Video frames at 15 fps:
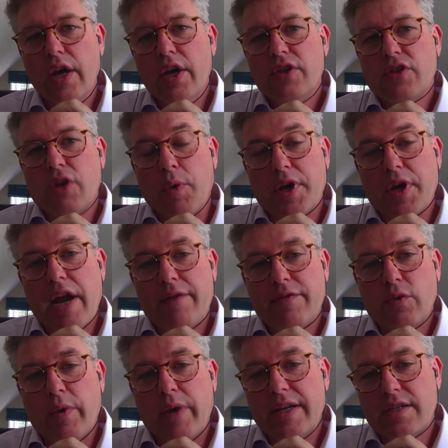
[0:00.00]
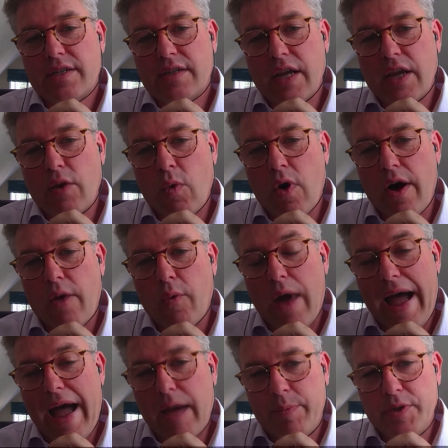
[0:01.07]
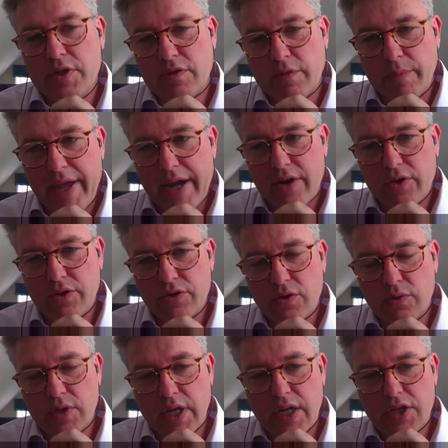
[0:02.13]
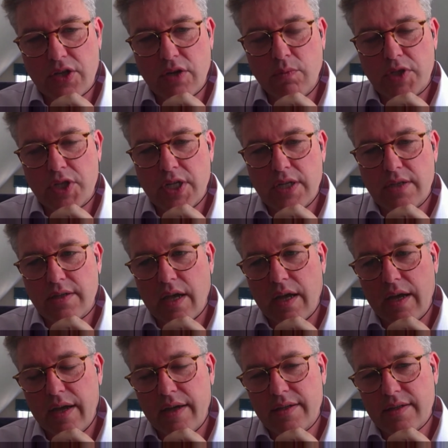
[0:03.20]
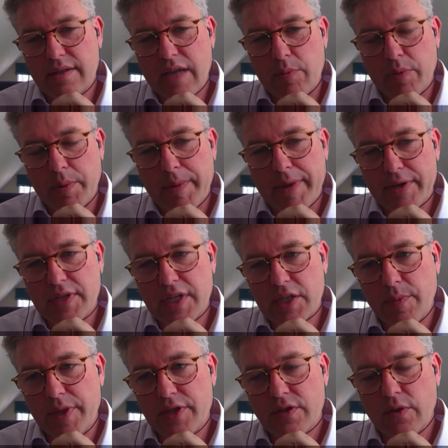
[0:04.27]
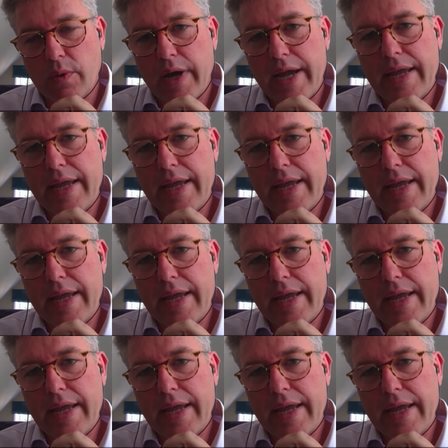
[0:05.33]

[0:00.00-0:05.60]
So we're going to have to wait to see what happens from that consultation, which is, as I say, probably about 6 months away.